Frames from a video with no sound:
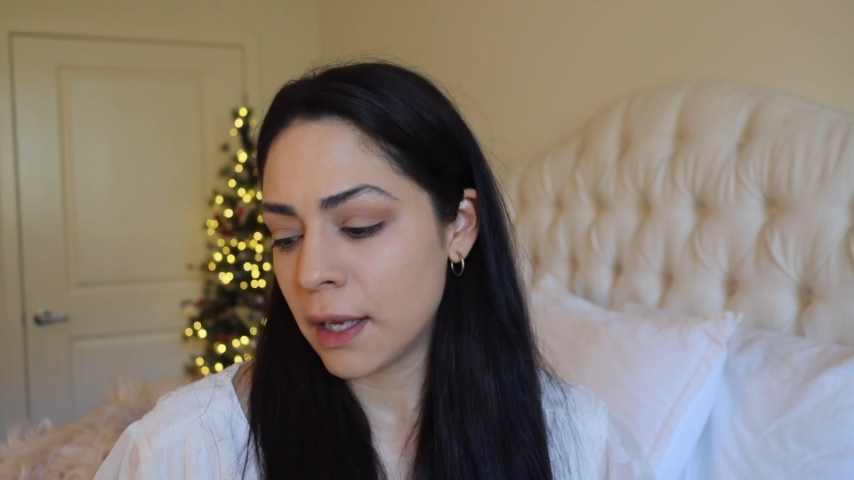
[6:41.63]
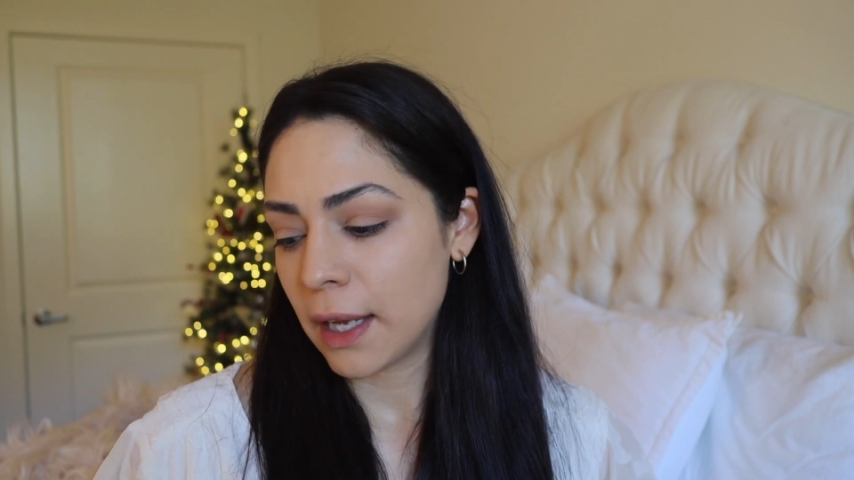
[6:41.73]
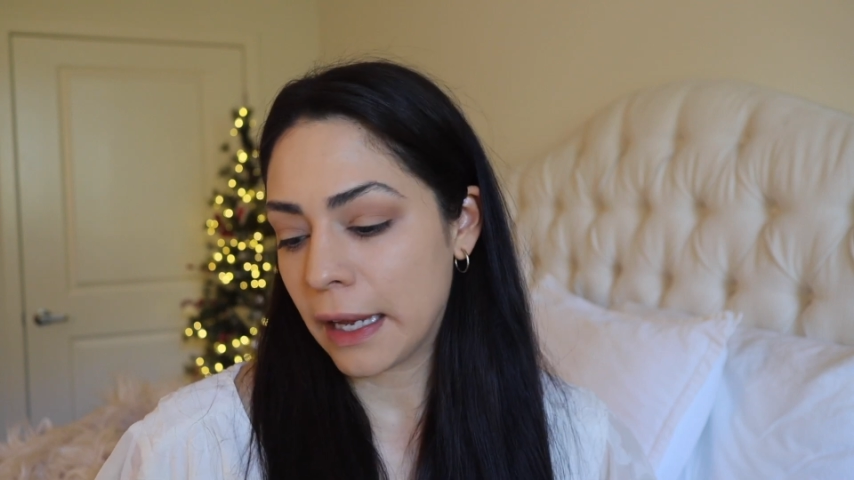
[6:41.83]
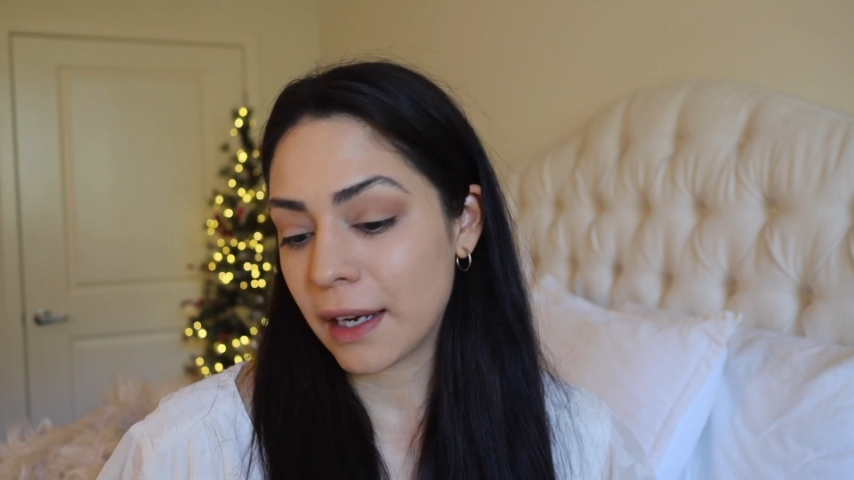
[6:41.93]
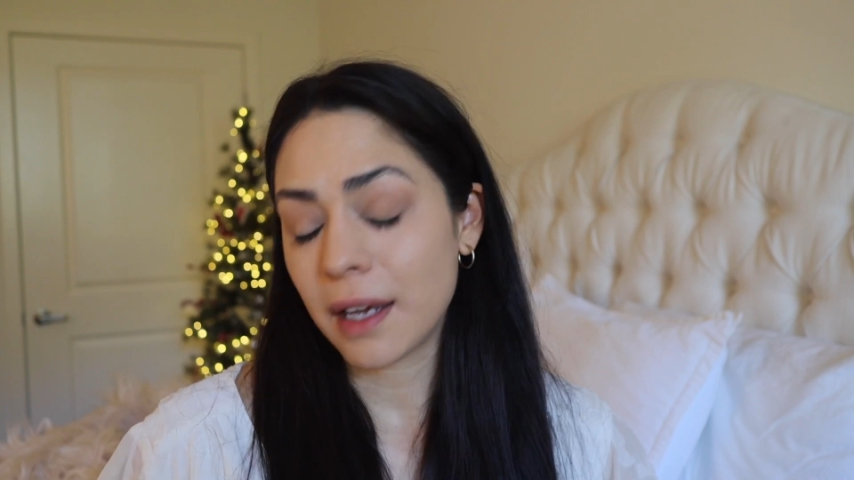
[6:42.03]

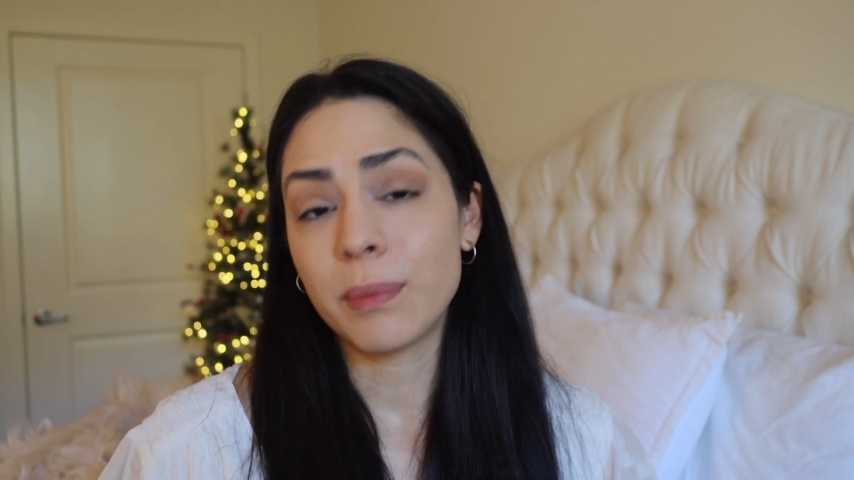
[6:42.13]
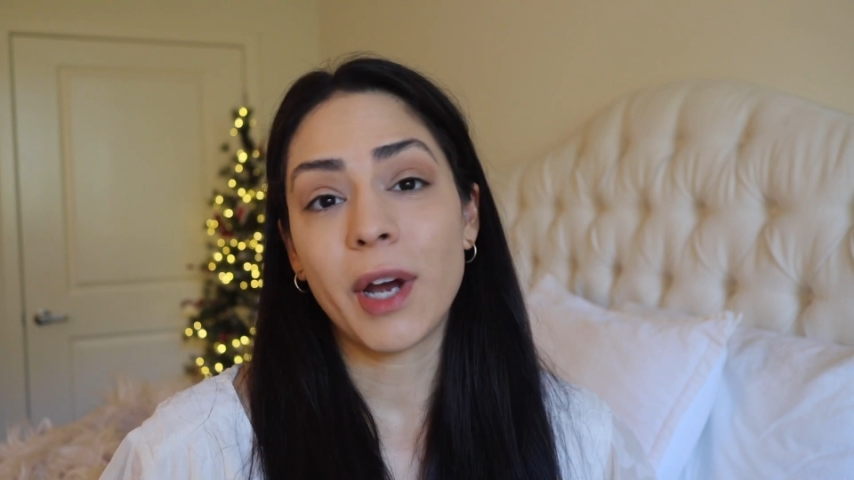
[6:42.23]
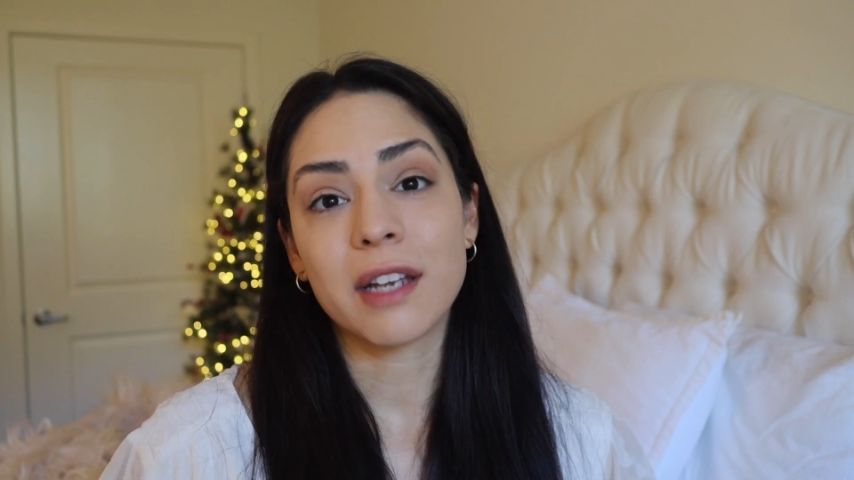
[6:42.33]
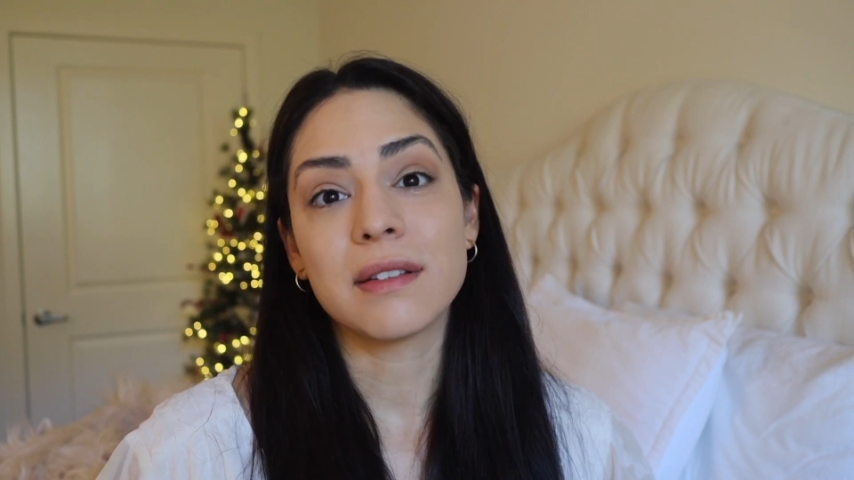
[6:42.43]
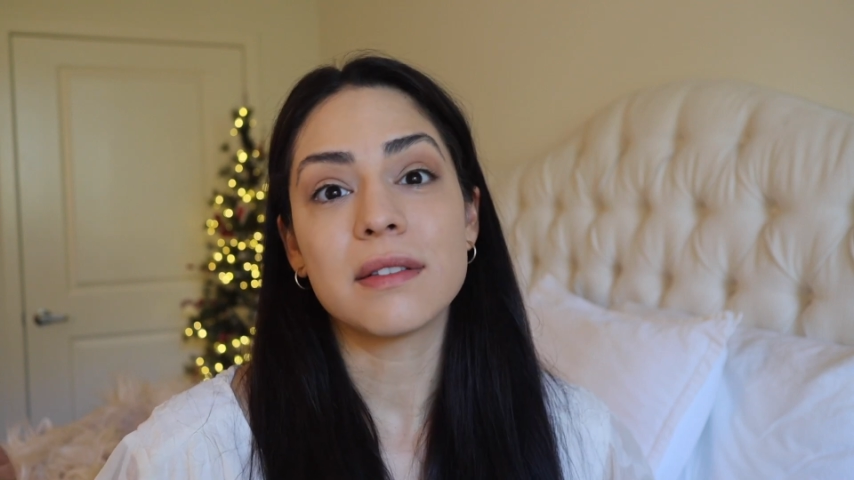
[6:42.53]
And I
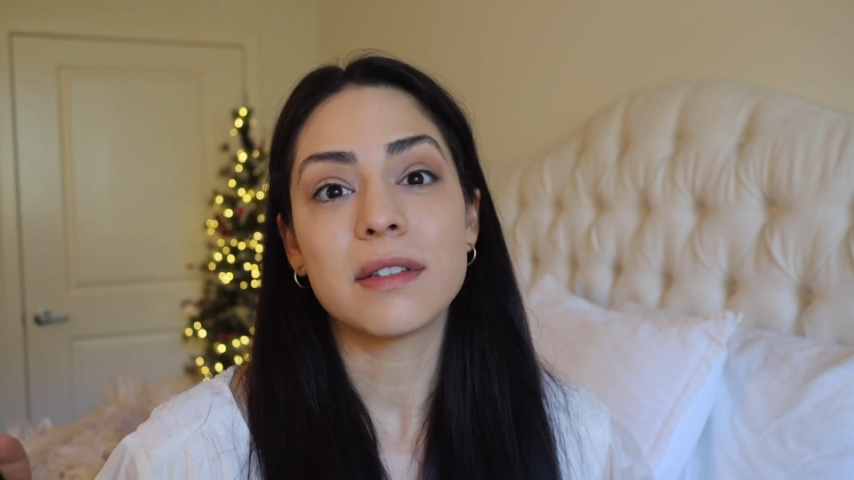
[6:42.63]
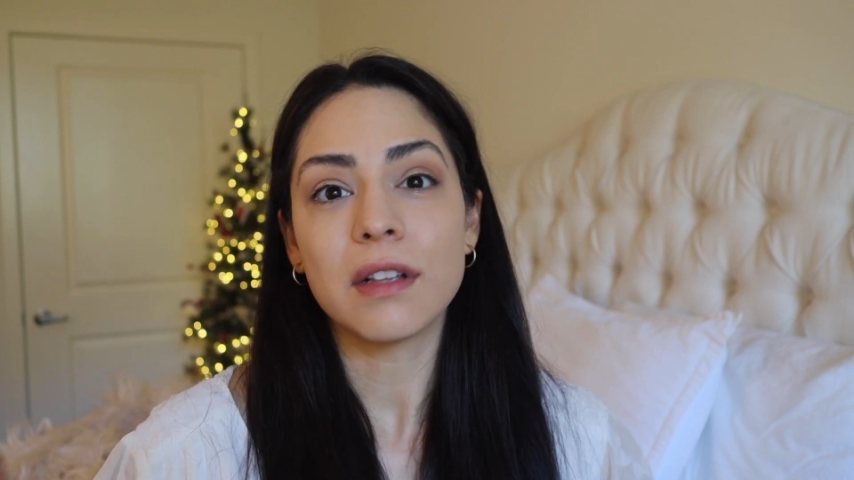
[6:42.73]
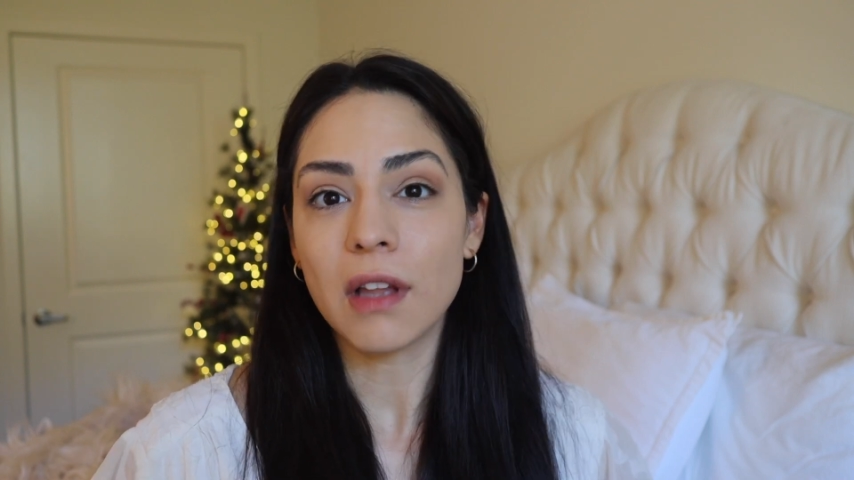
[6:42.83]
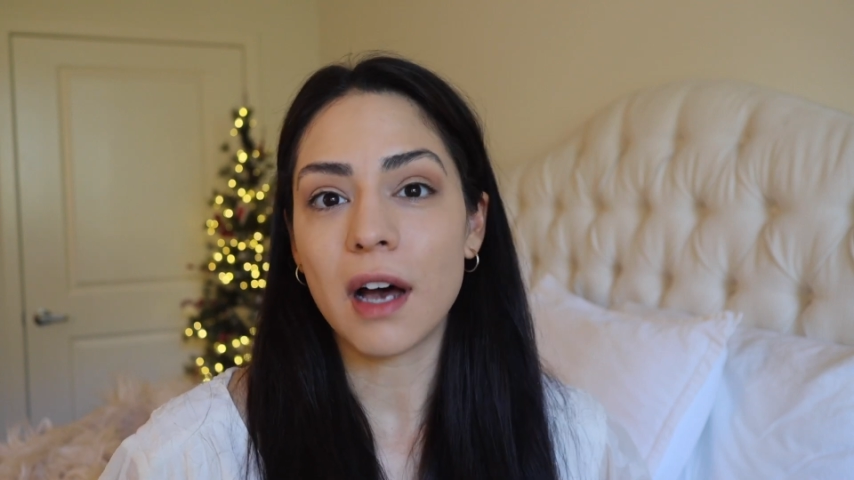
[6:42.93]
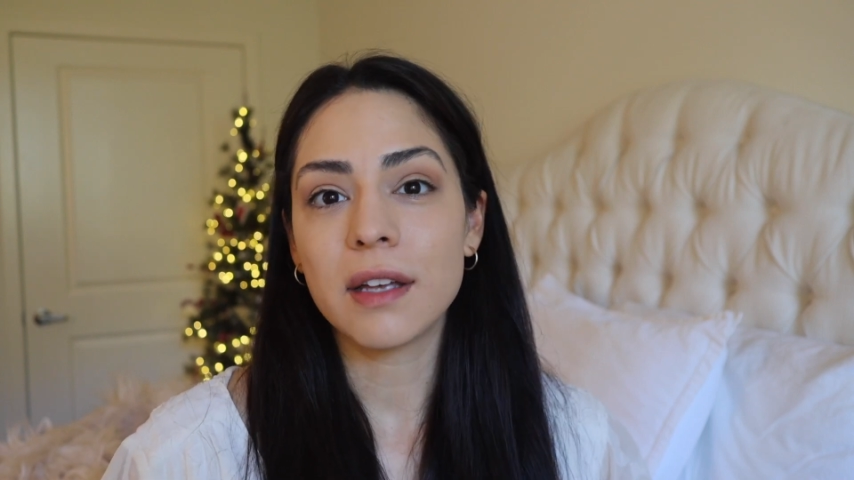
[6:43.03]
practiced a
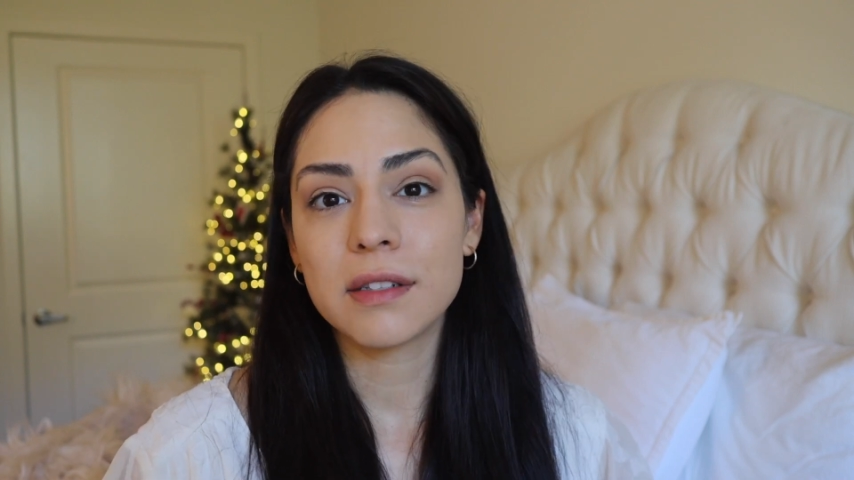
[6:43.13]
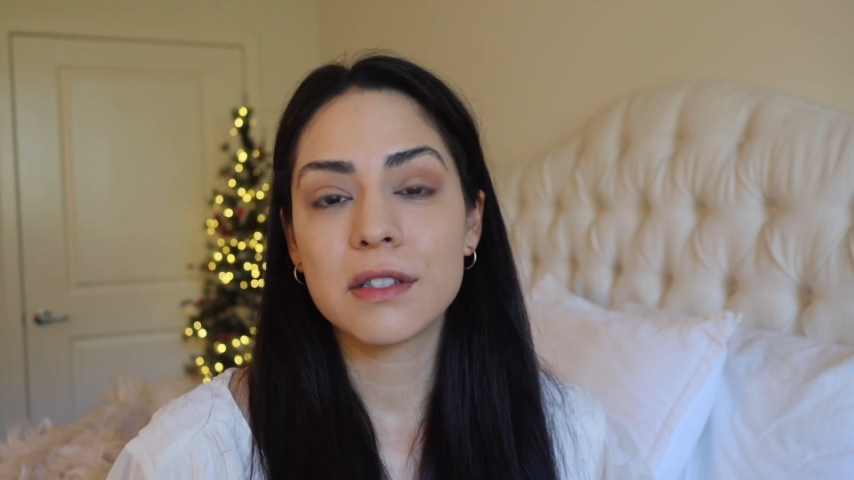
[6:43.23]
lot.